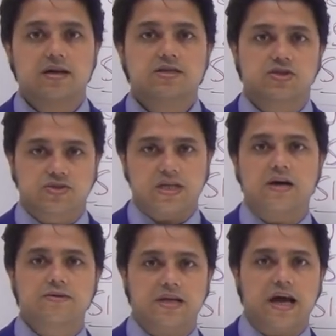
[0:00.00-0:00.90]
So
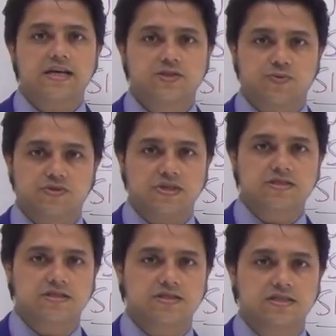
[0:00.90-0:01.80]
start with the S for
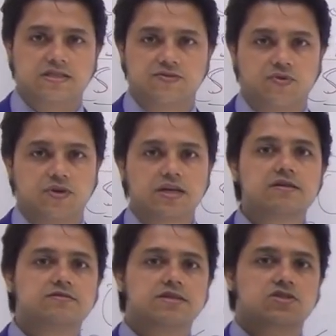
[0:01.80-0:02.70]
60, 64
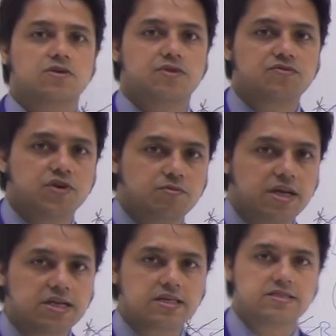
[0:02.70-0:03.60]
increased risk of lymphoid
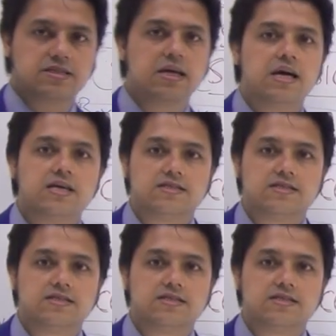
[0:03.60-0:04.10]
malignancy,